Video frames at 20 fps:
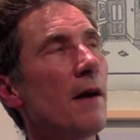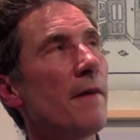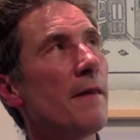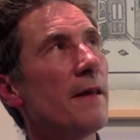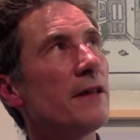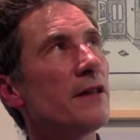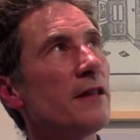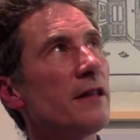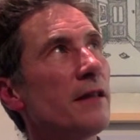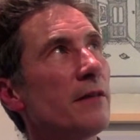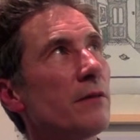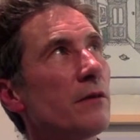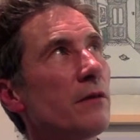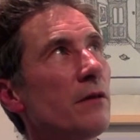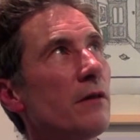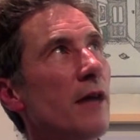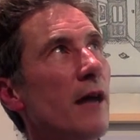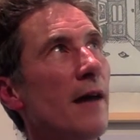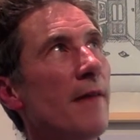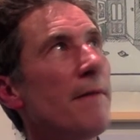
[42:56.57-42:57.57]
And then see what it
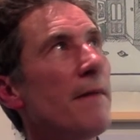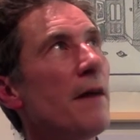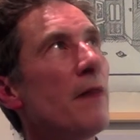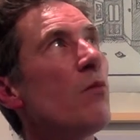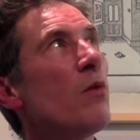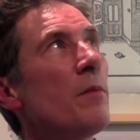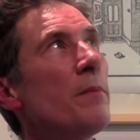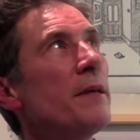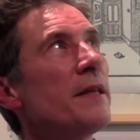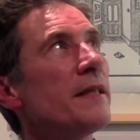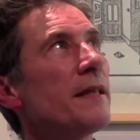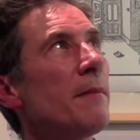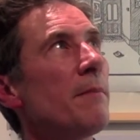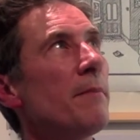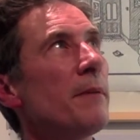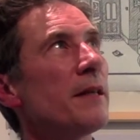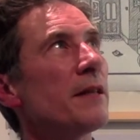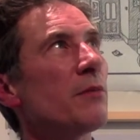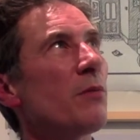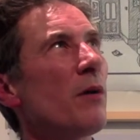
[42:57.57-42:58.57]
looks like. And there will be some
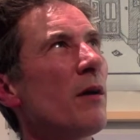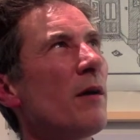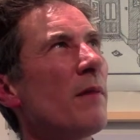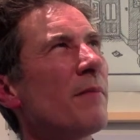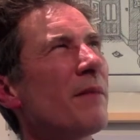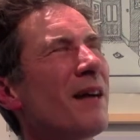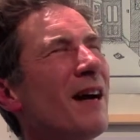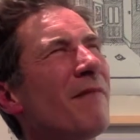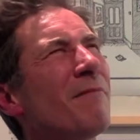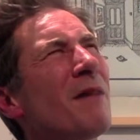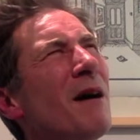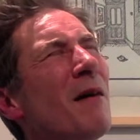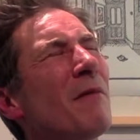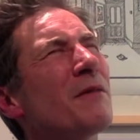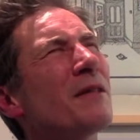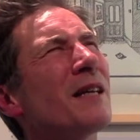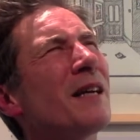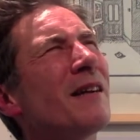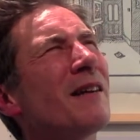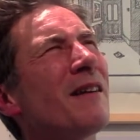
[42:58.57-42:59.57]
bits where I'm I
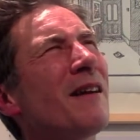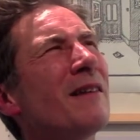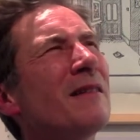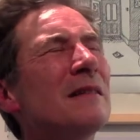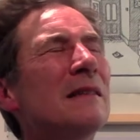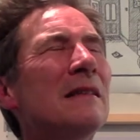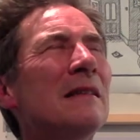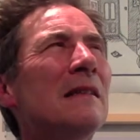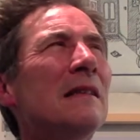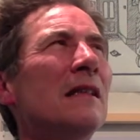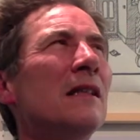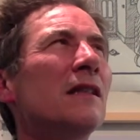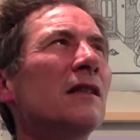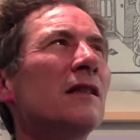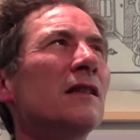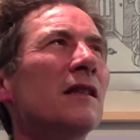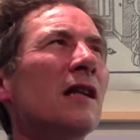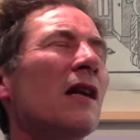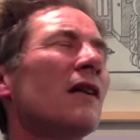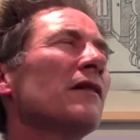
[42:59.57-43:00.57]
was kind of going,
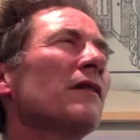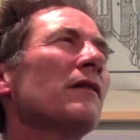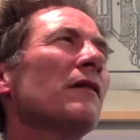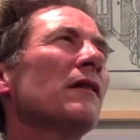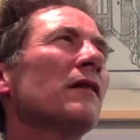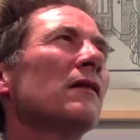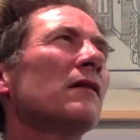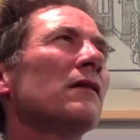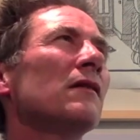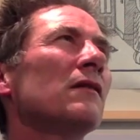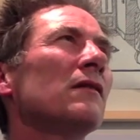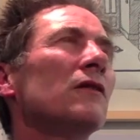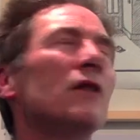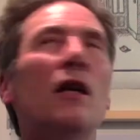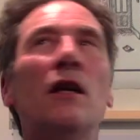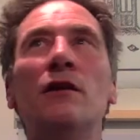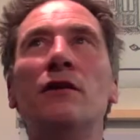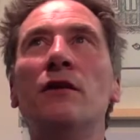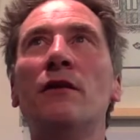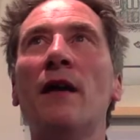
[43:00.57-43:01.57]
shall I do this? Yeah. Shall
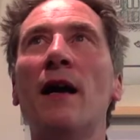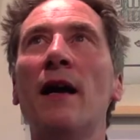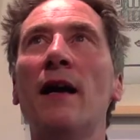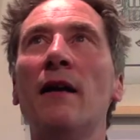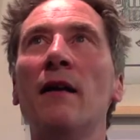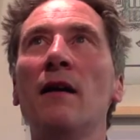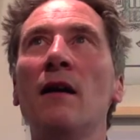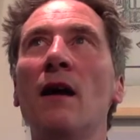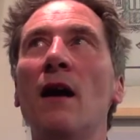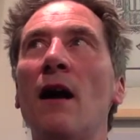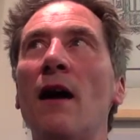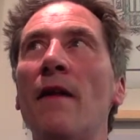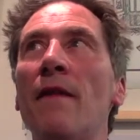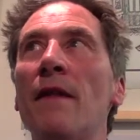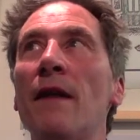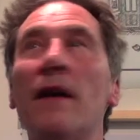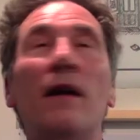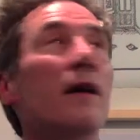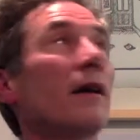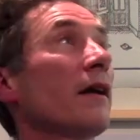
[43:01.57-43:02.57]
I do that? And
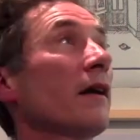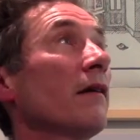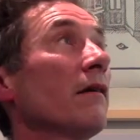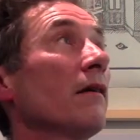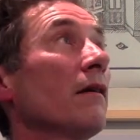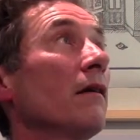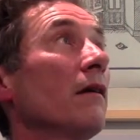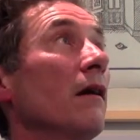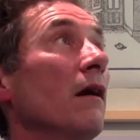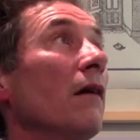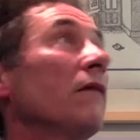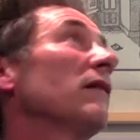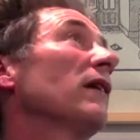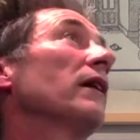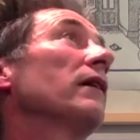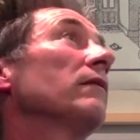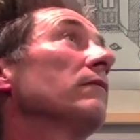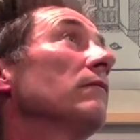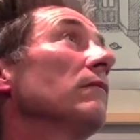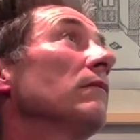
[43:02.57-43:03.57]
then I go, okay,